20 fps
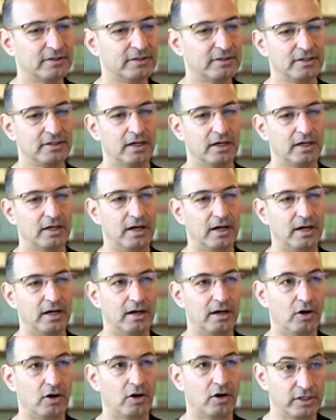
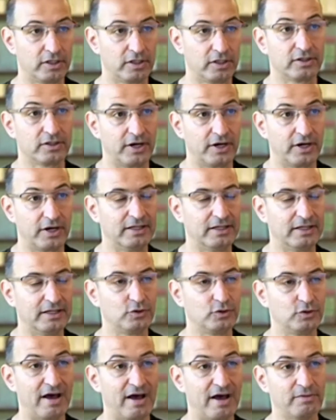On the other hand, you
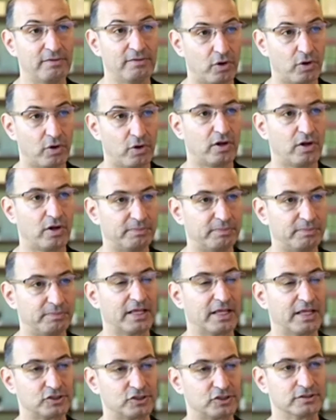have a moral
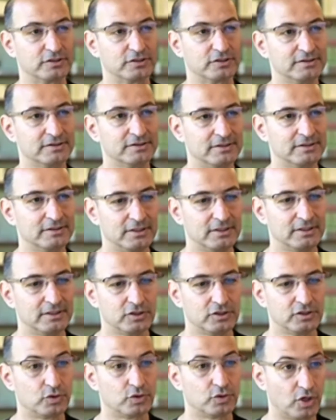obligation to
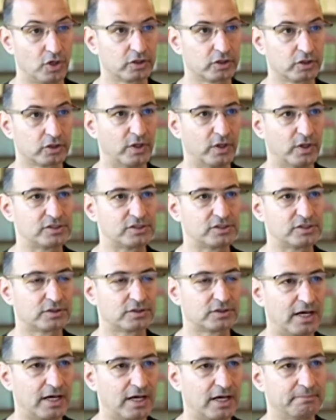not waste your
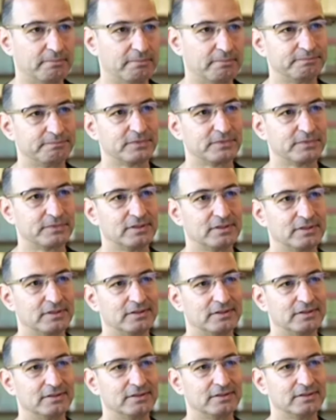time.
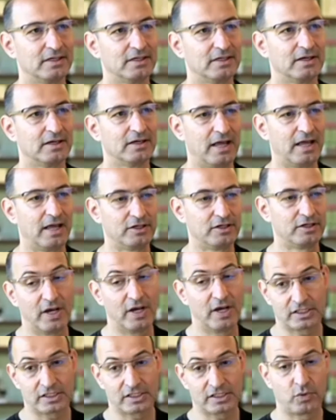And you ask a
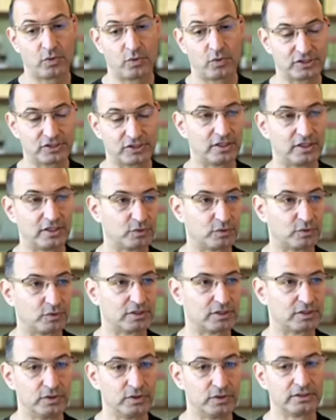question that was
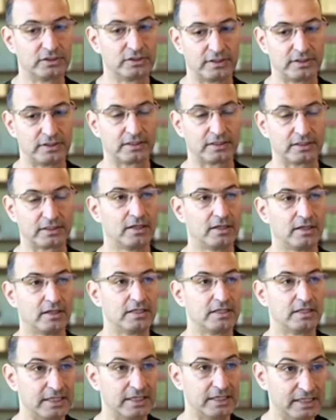alluding to that.
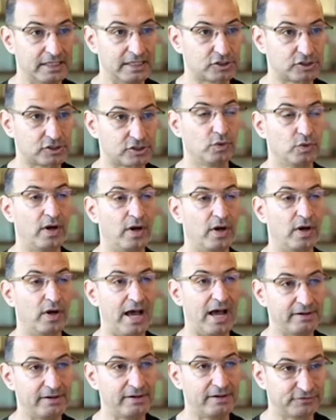Yes, you
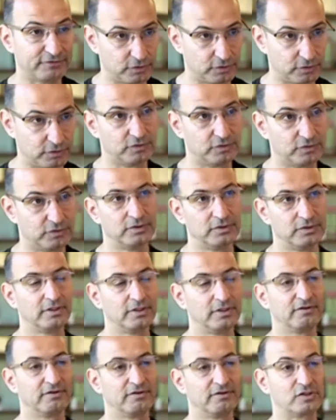have to. If
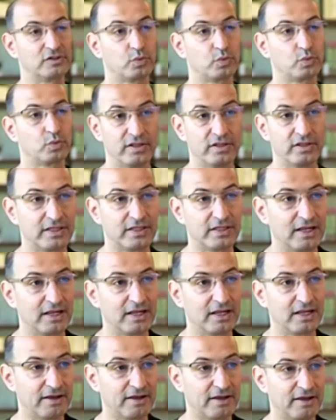there's one thing in life
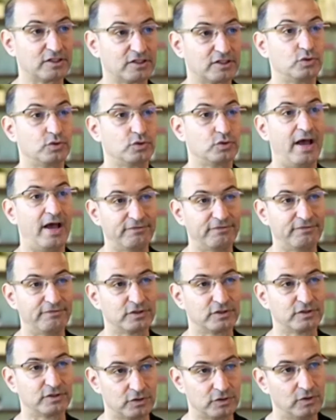that you have to
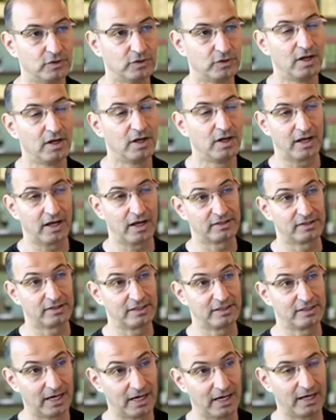do other than
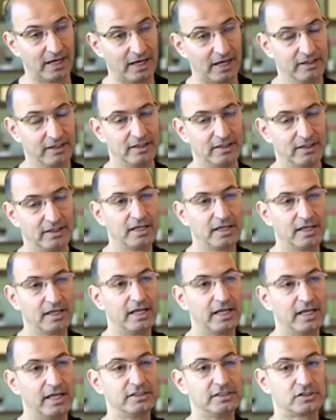die,
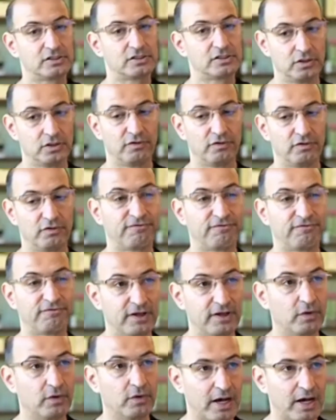is to figure
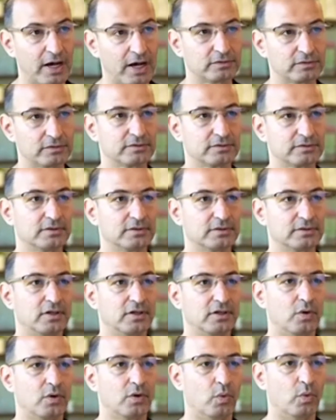out
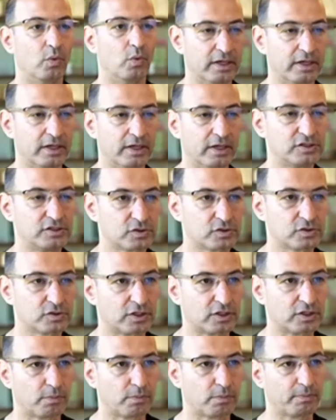what is your central
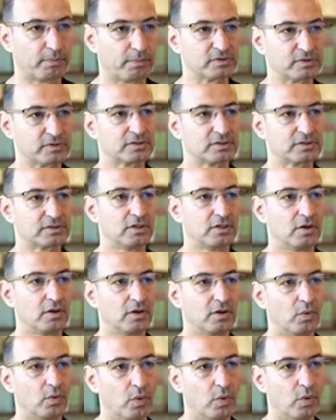purpose, how